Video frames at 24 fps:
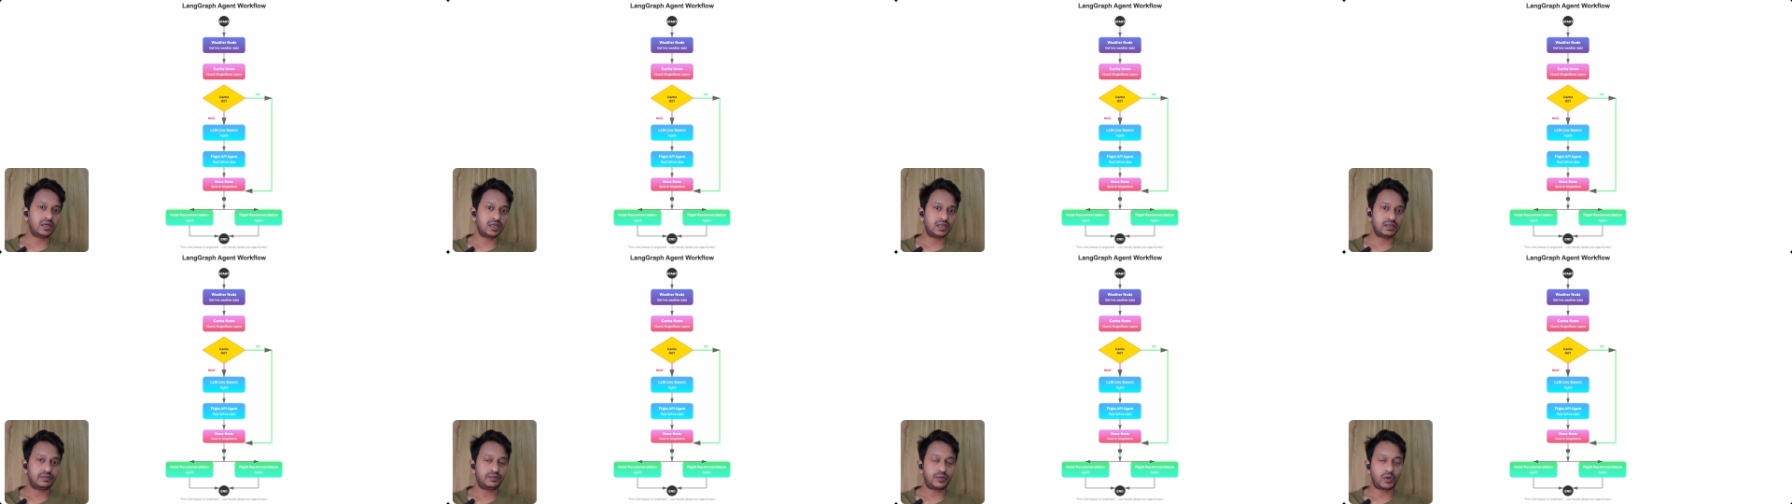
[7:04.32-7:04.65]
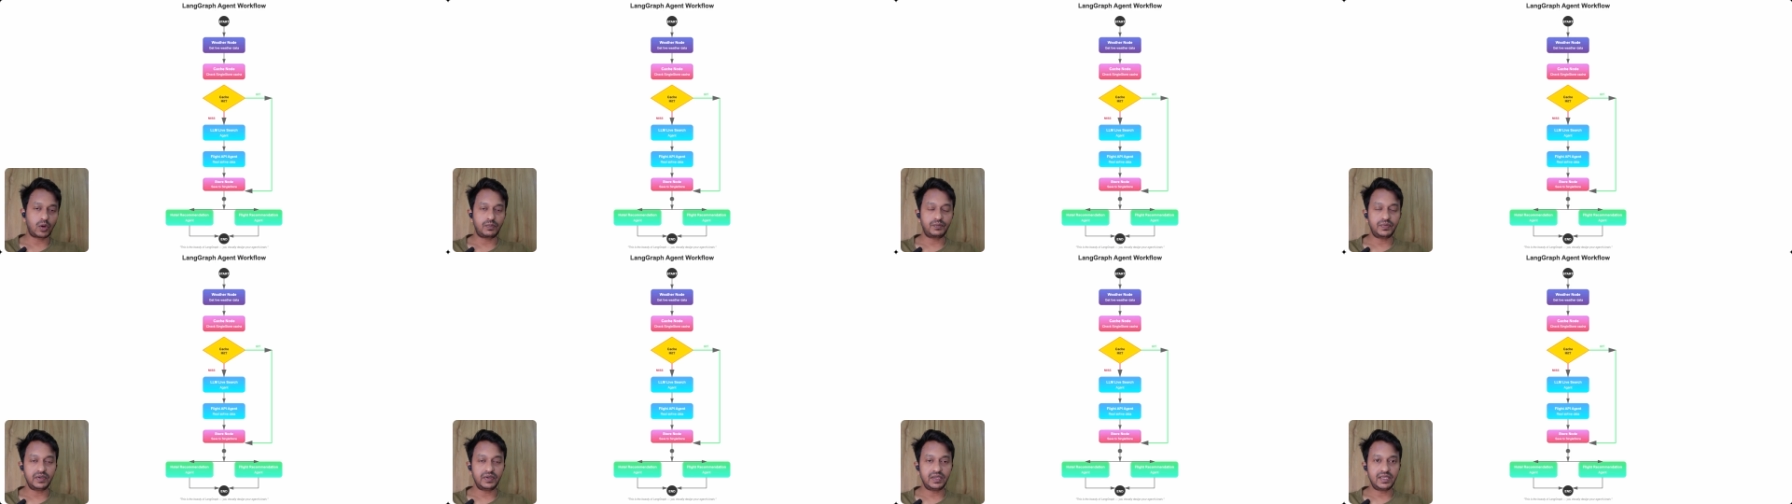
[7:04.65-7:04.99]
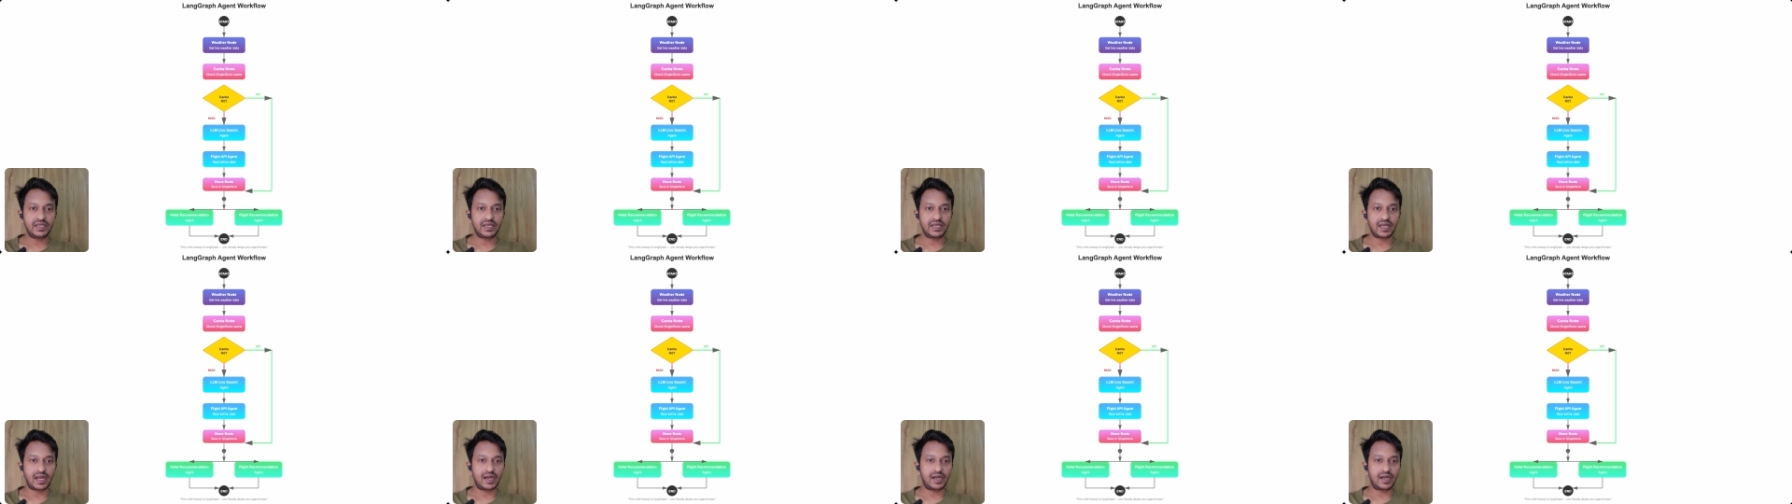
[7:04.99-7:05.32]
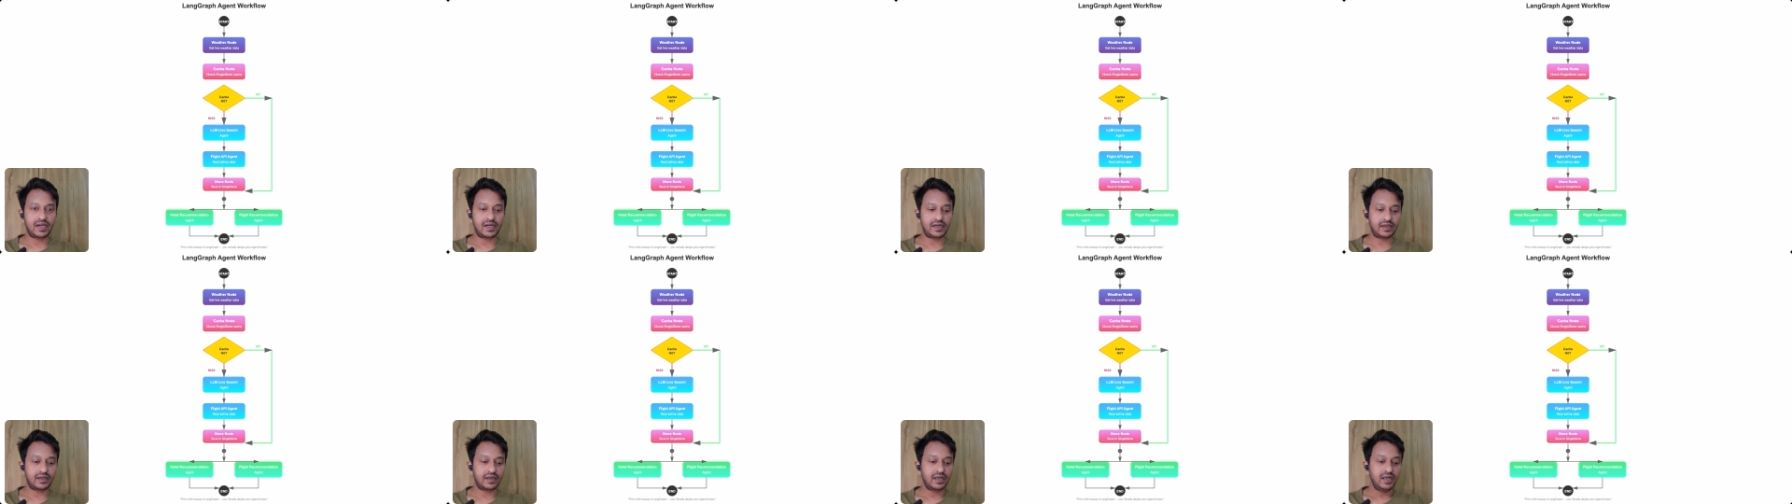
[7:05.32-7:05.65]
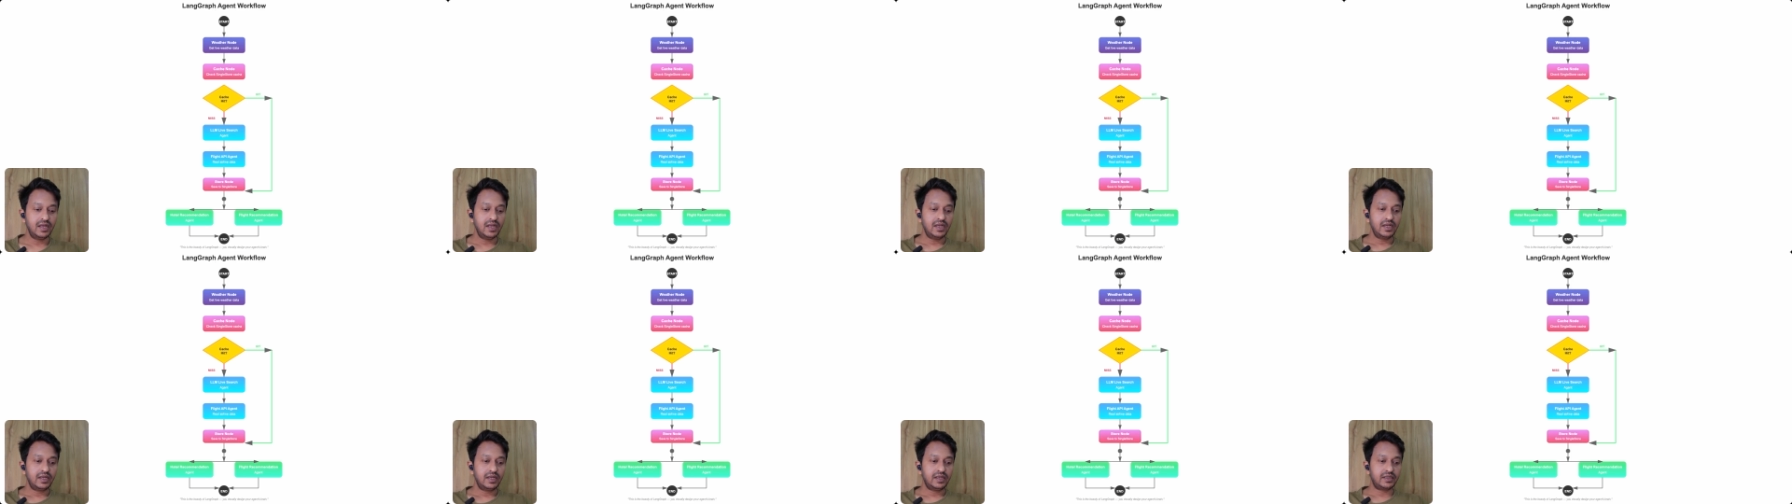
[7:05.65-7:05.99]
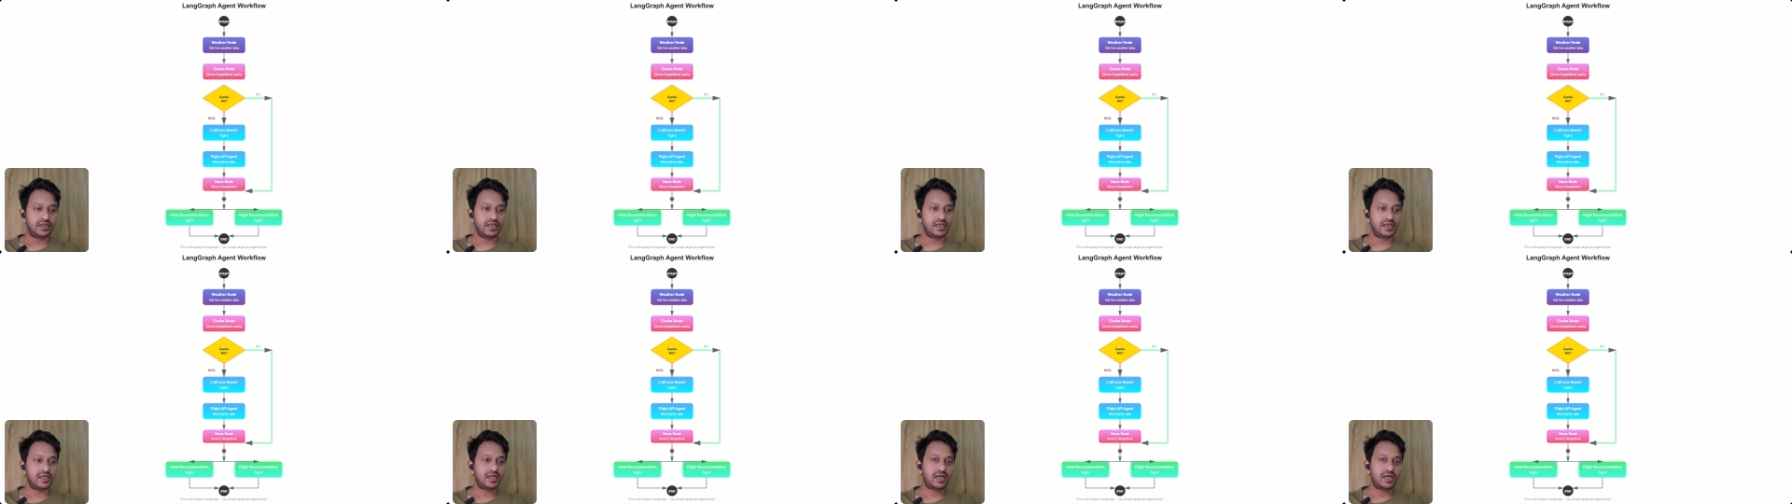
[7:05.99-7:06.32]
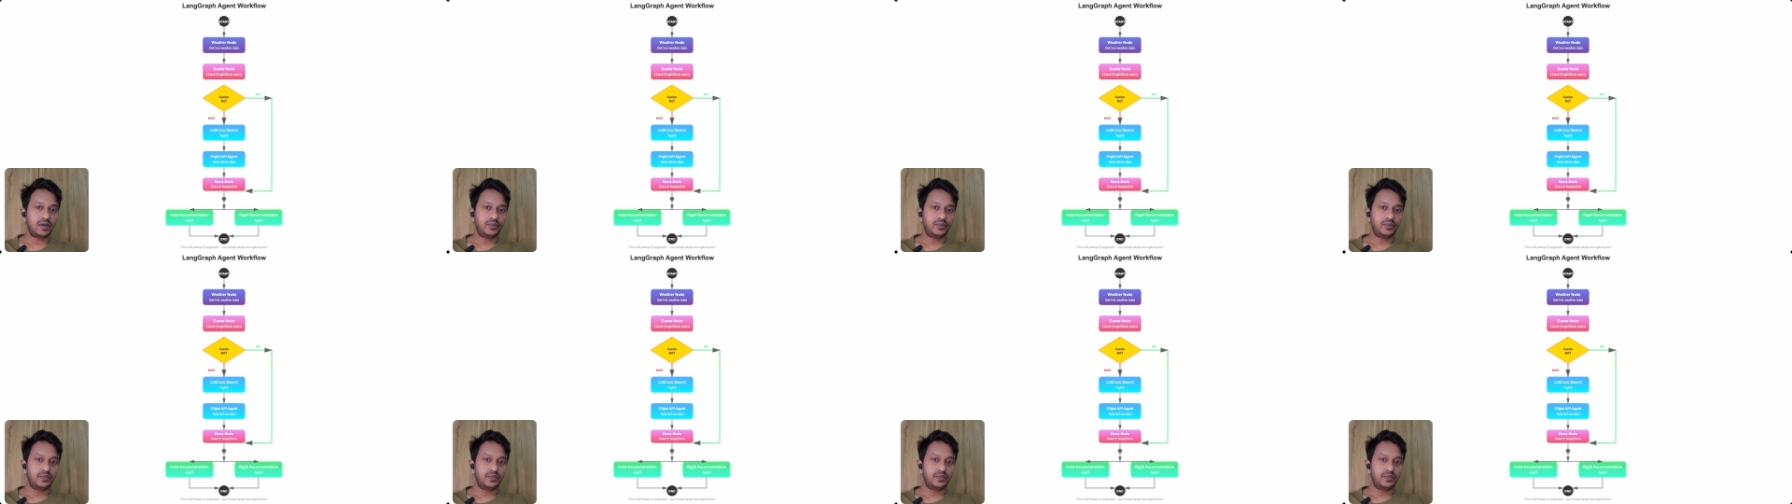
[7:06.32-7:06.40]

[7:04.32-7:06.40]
uh, properly, and the